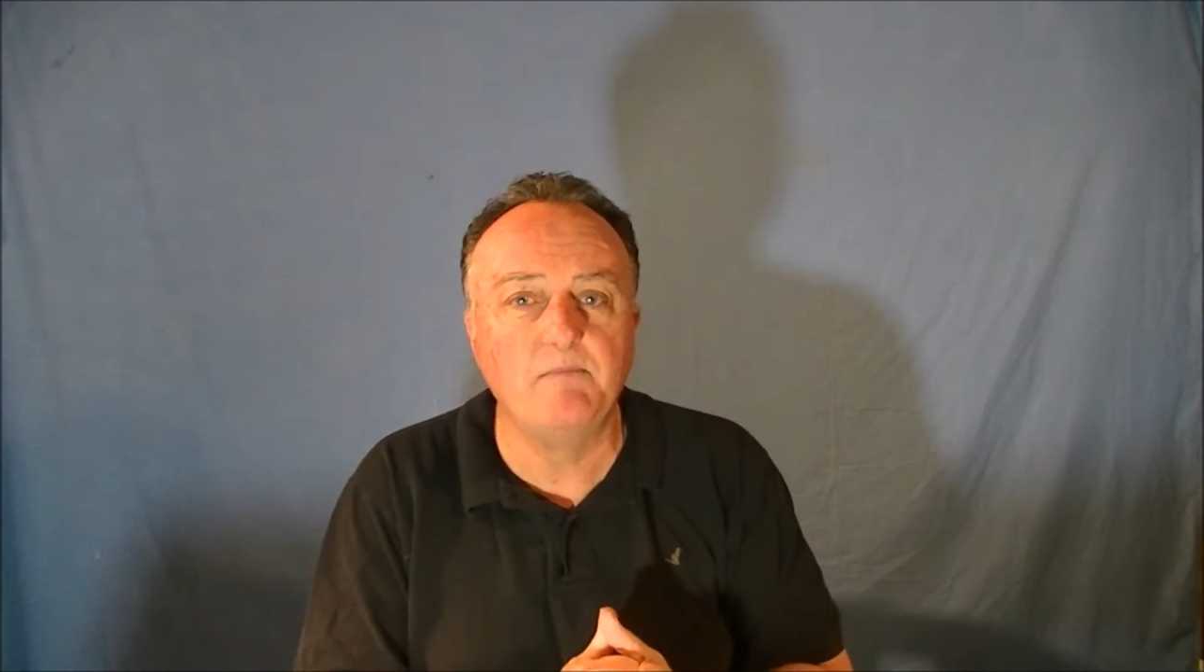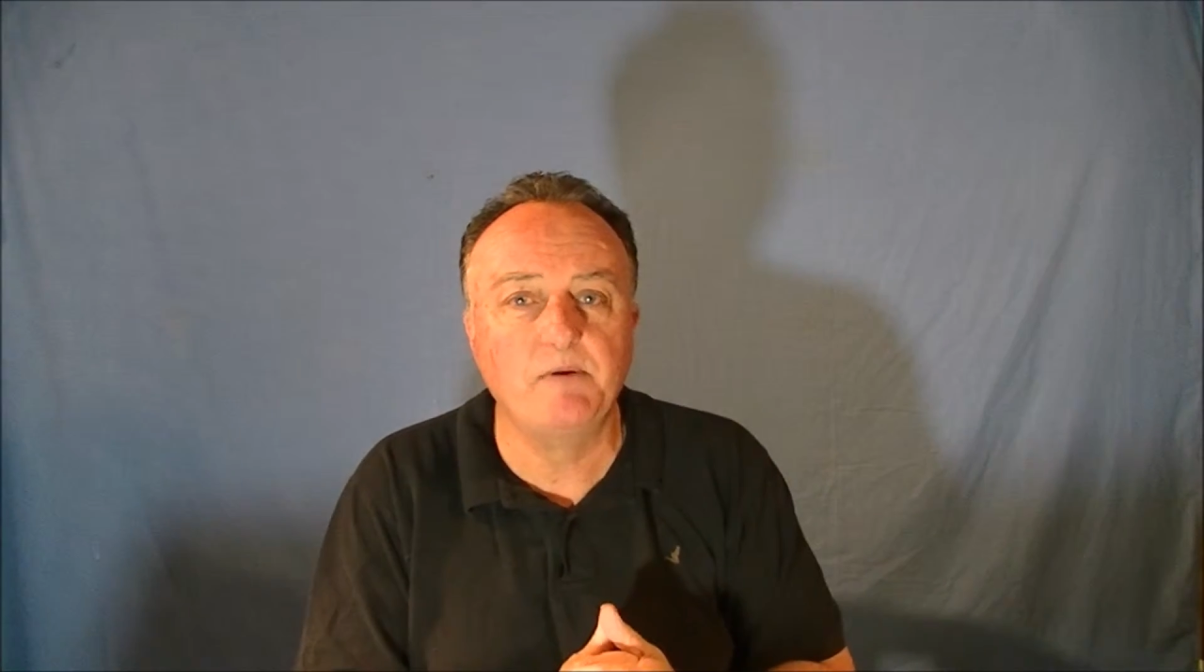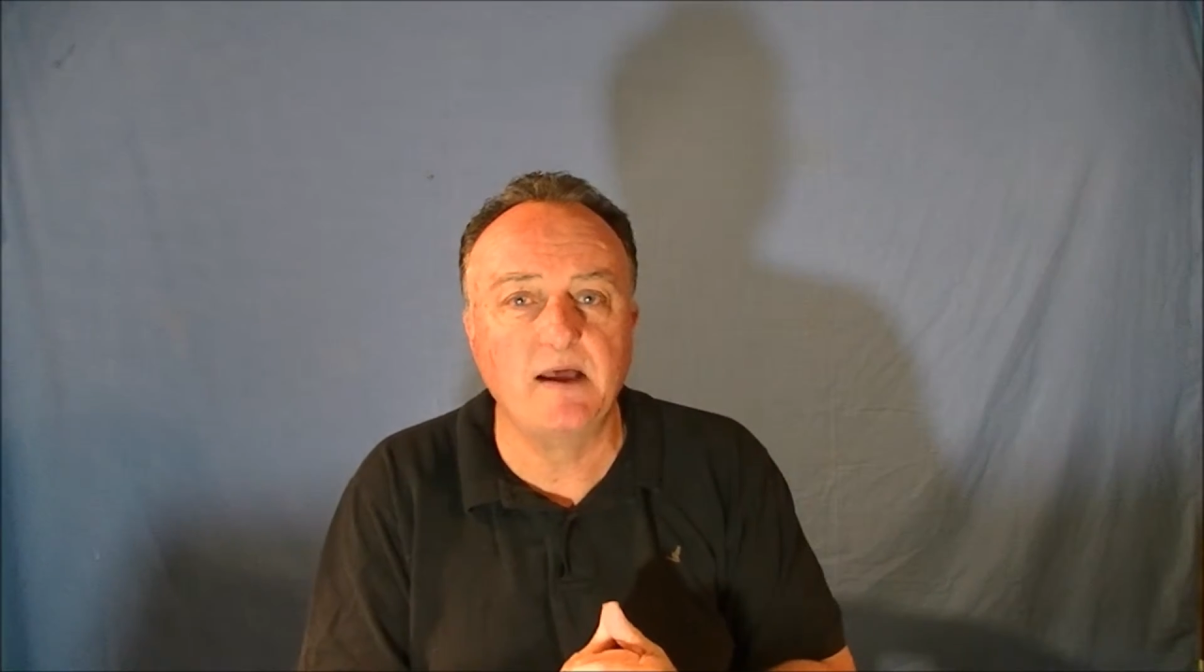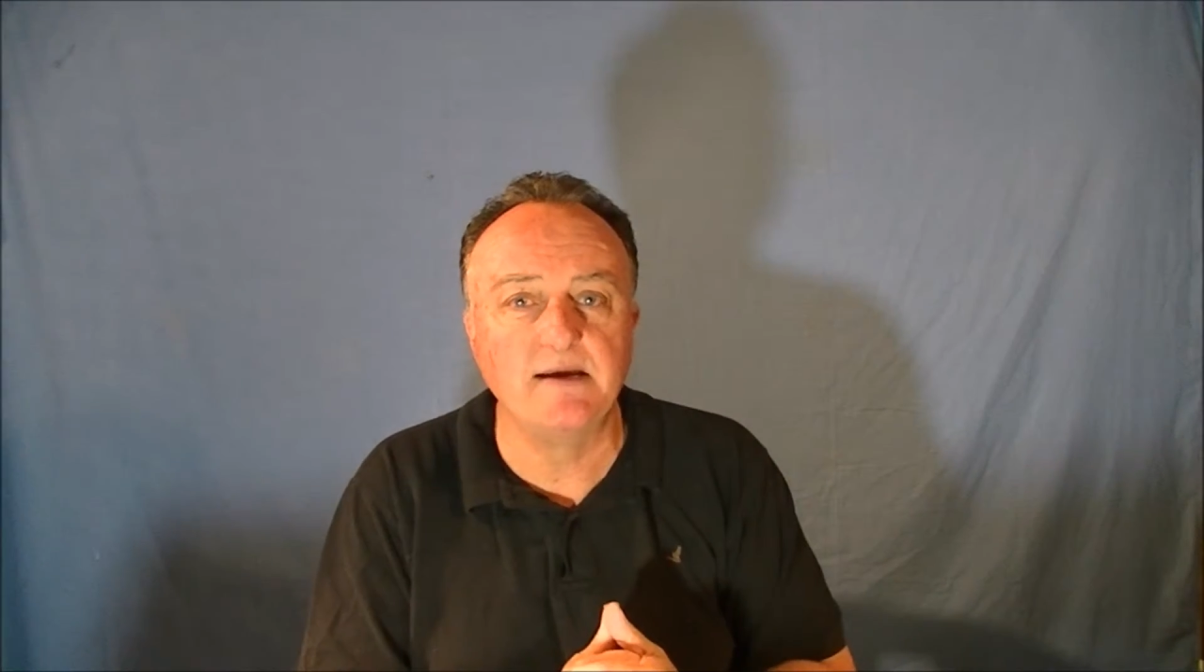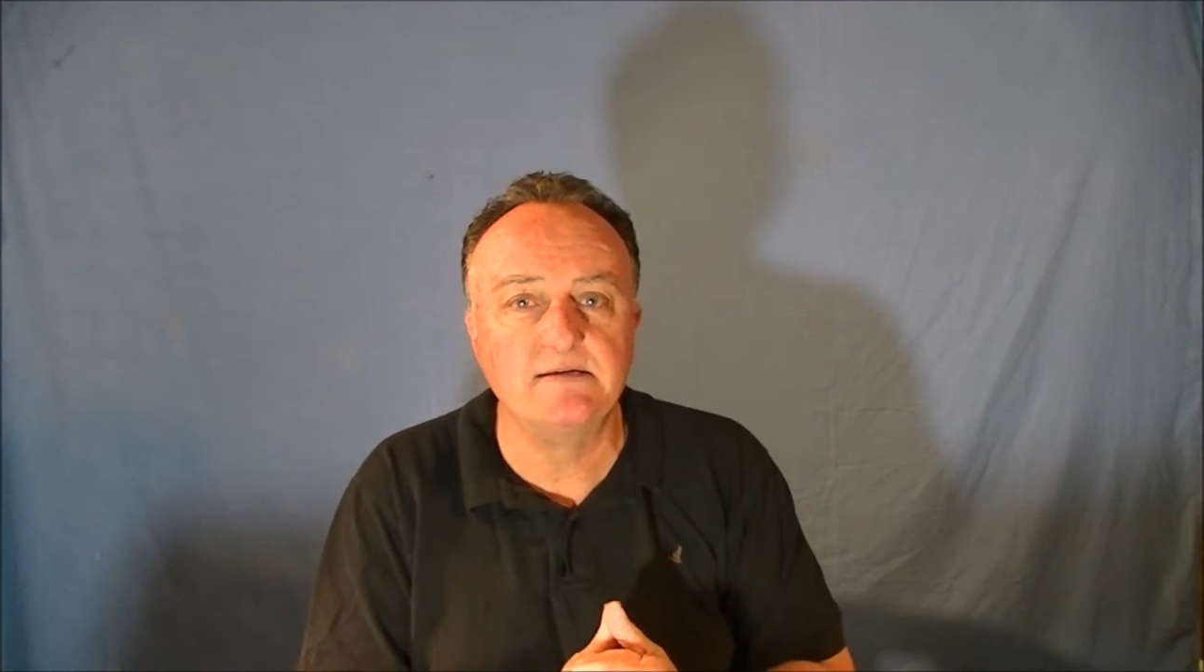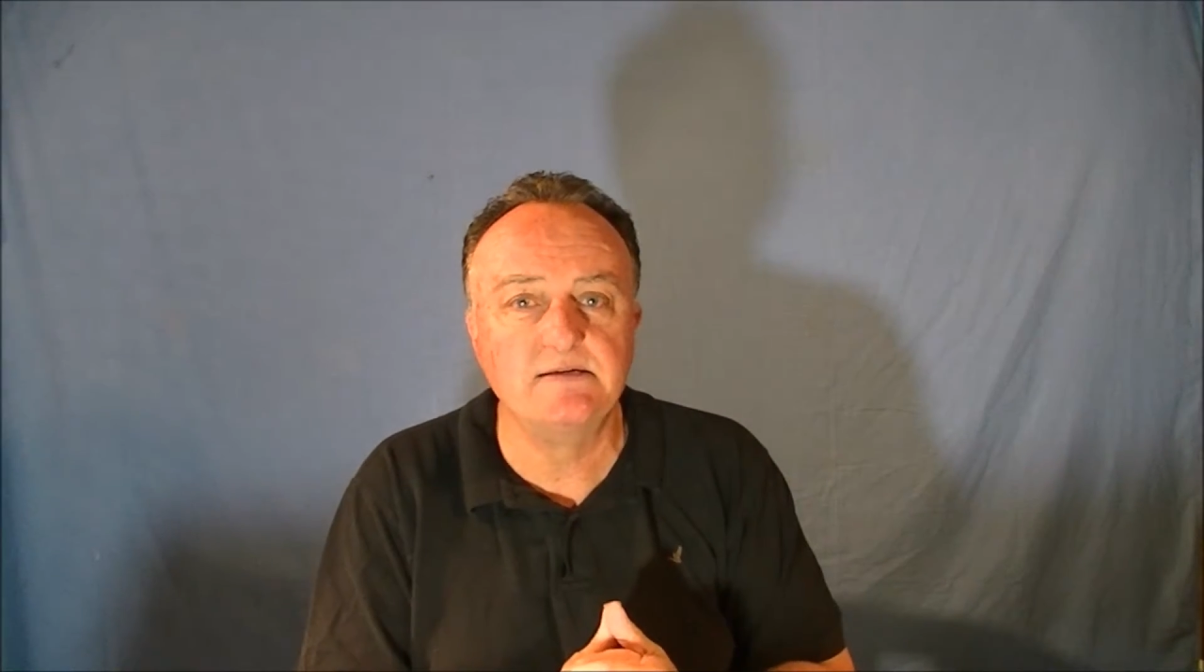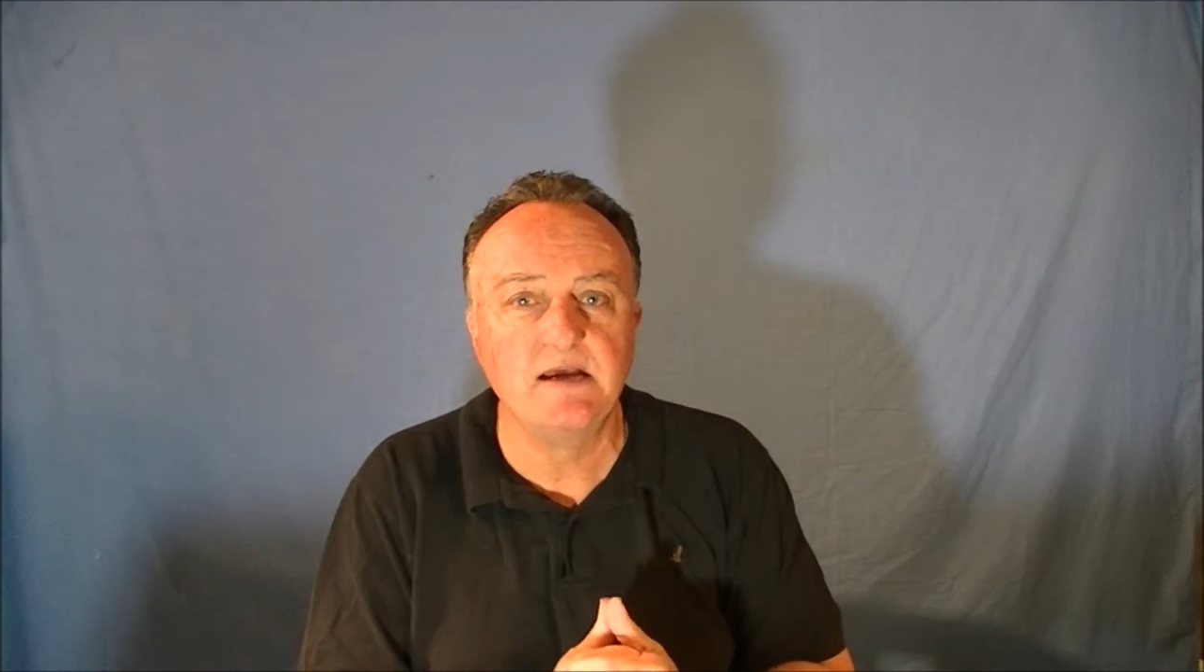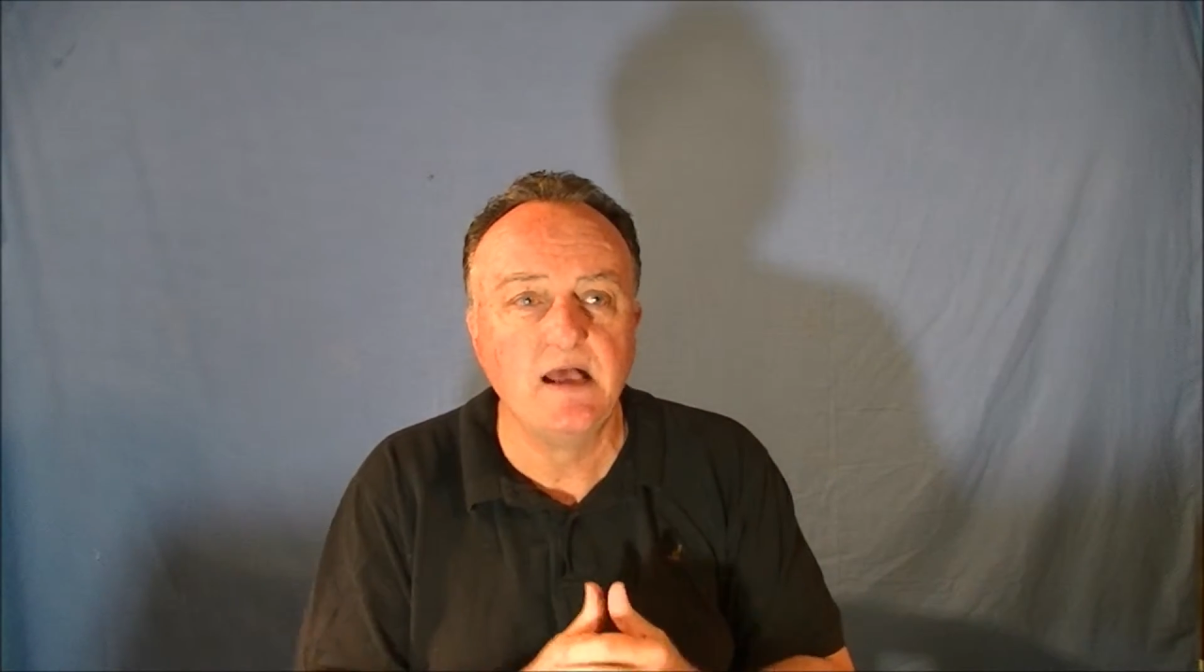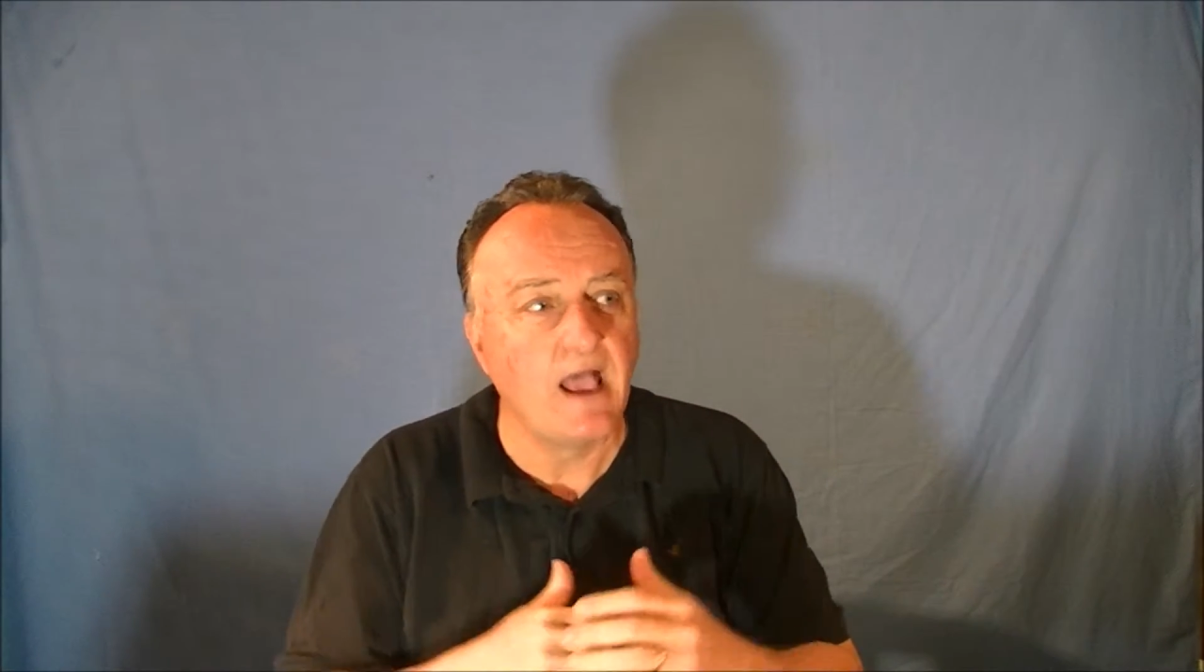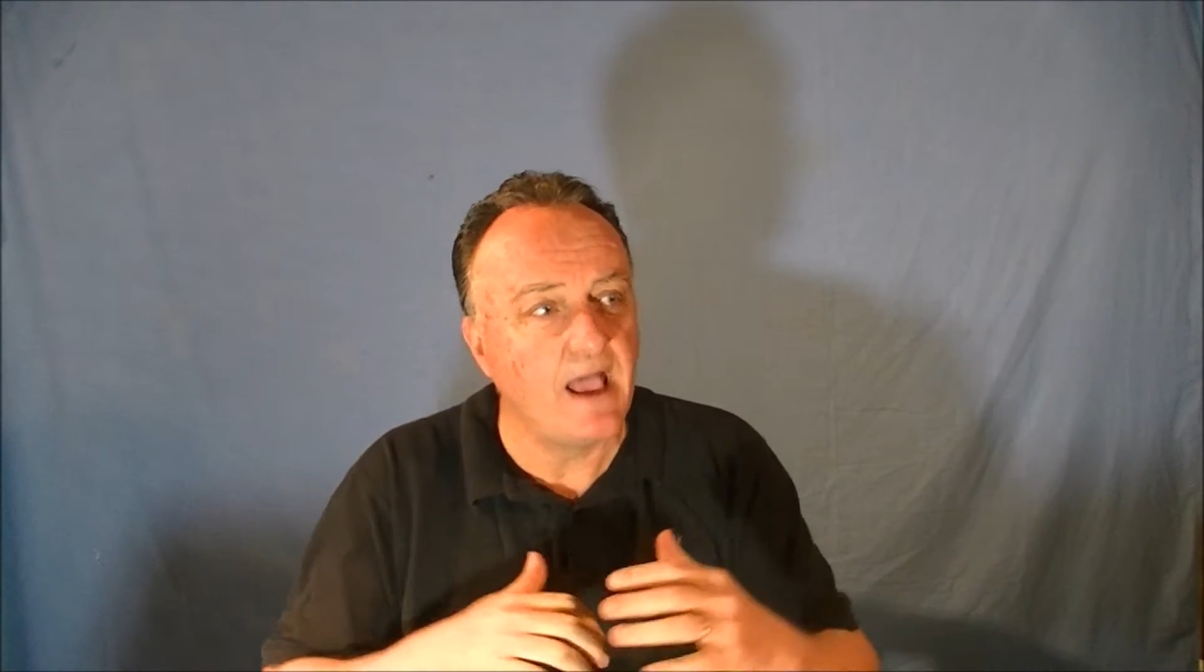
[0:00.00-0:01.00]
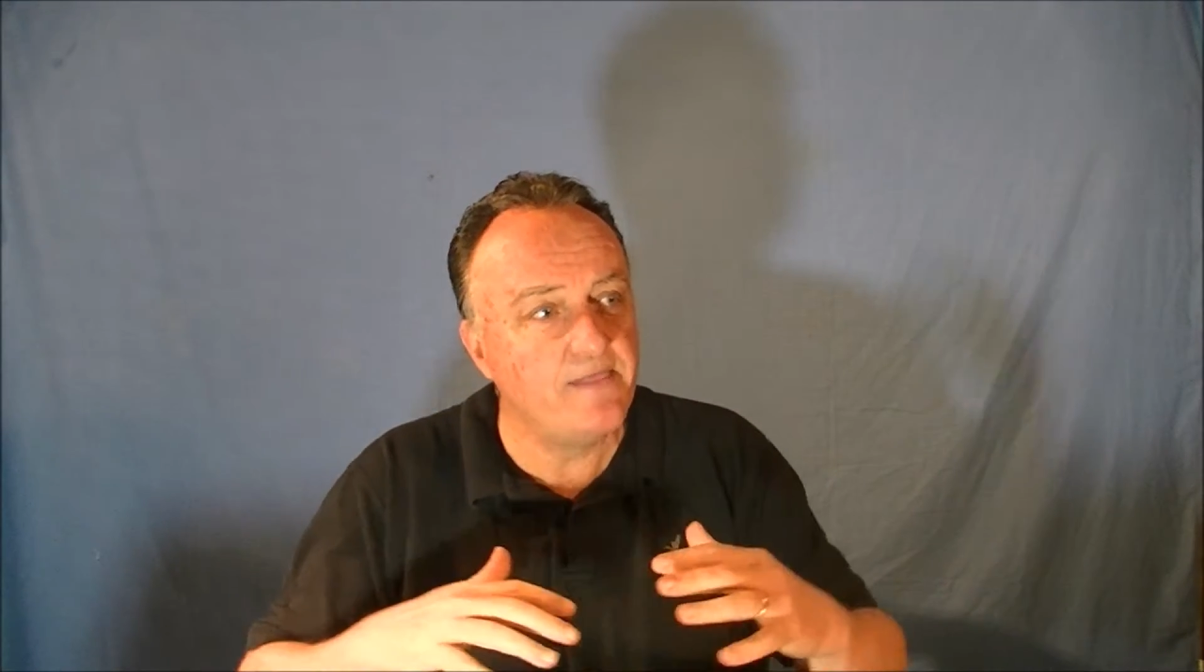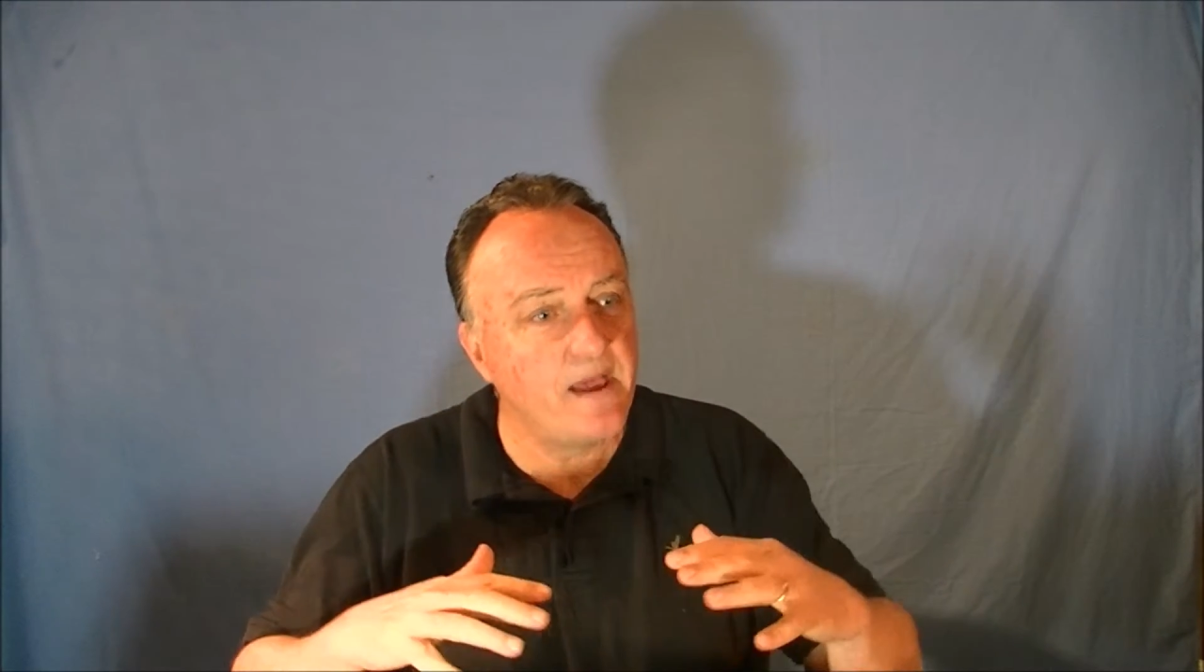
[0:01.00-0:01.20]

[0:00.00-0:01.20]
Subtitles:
place, and